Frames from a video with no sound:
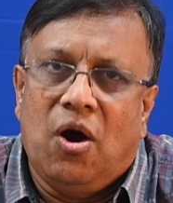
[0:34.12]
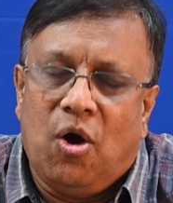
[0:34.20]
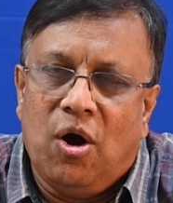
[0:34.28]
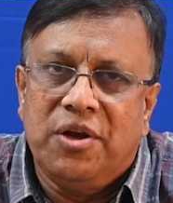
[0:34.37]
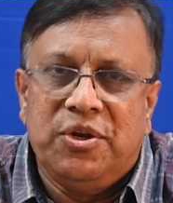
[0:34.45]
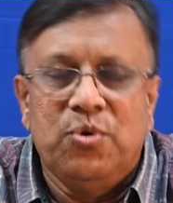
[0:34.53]

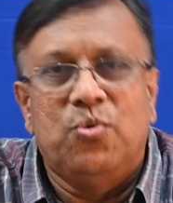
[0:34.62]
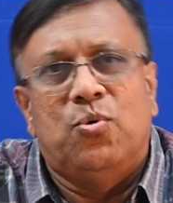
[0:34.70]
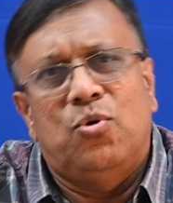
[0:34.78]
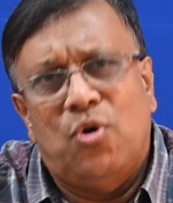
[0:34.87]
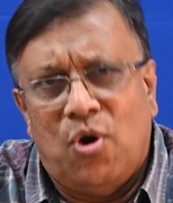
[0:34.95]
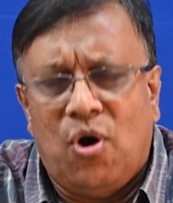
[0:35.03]
Are
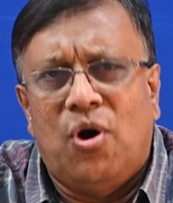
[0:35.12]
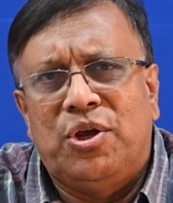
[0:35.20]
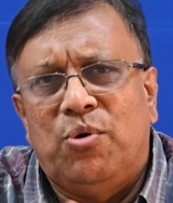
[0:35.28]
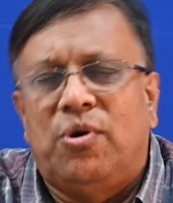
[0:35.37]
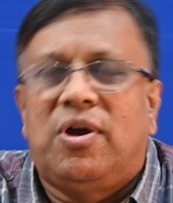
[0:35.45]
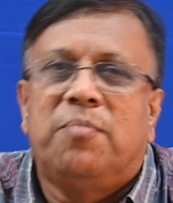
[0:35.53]
you or
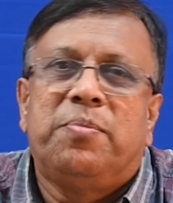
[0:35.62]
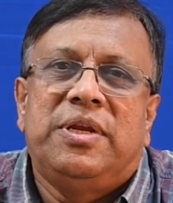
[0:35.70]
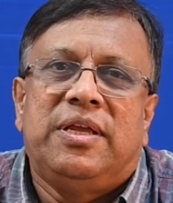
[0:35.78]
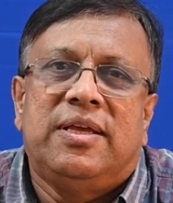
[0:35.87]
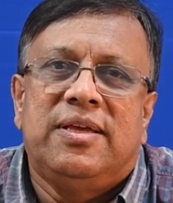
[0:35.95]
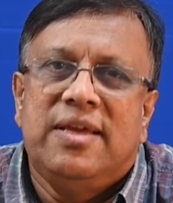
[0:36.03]
your
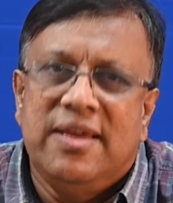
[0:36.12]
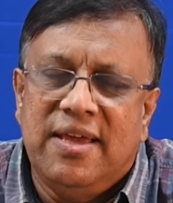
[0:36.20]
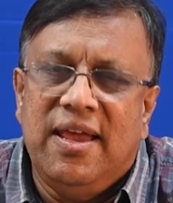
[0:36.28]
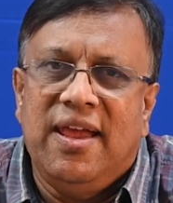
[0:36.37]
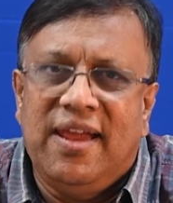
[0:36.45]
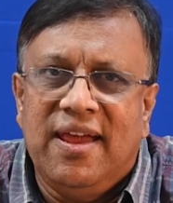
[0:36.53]
company
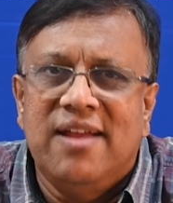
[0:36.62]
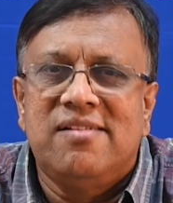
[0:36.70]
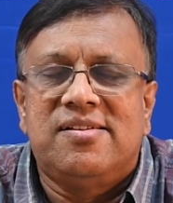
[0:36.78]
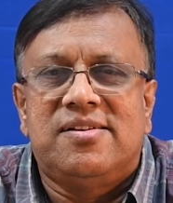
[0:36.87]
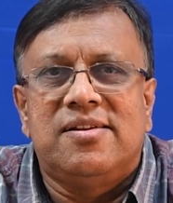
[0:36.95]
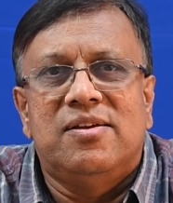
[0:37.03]

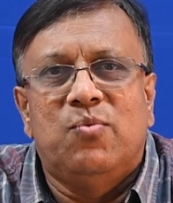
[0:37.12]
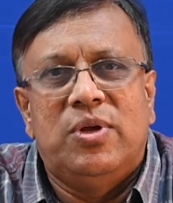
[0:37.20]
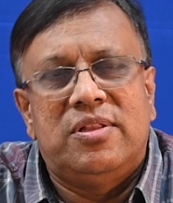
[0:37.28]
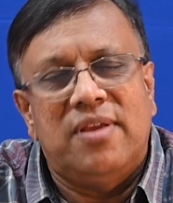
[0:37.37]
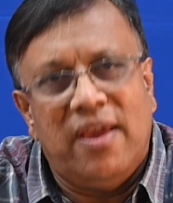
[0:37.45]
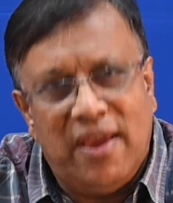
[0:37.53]
engaged
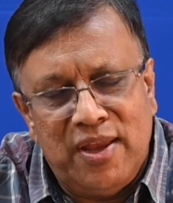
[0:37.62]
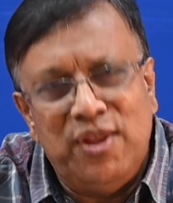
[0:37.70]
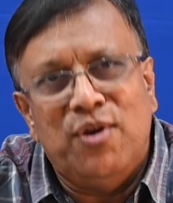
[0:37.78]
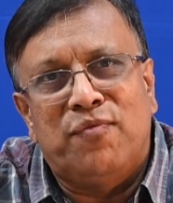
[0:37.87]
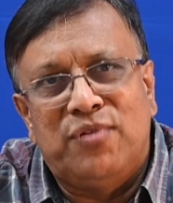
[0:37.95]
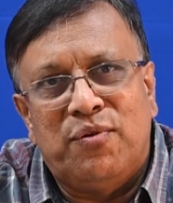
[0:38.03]
with
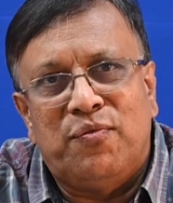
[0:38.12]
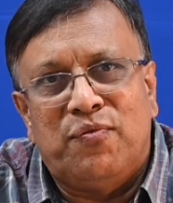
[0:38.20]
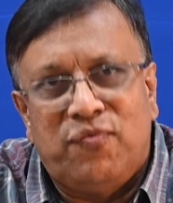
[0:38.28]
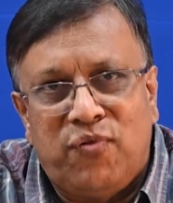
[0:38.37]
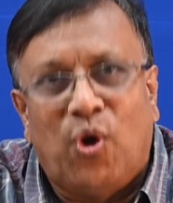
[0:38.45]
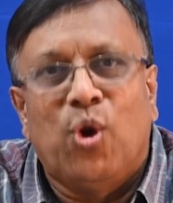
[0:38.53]
any of the
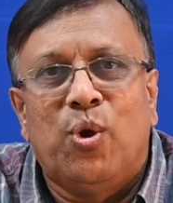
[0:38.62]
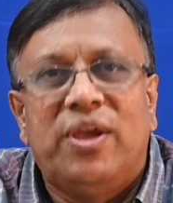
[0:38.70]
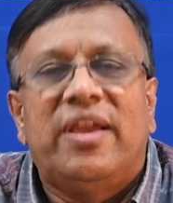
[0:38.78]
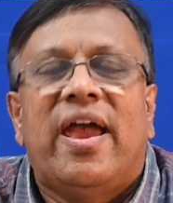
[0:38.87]
following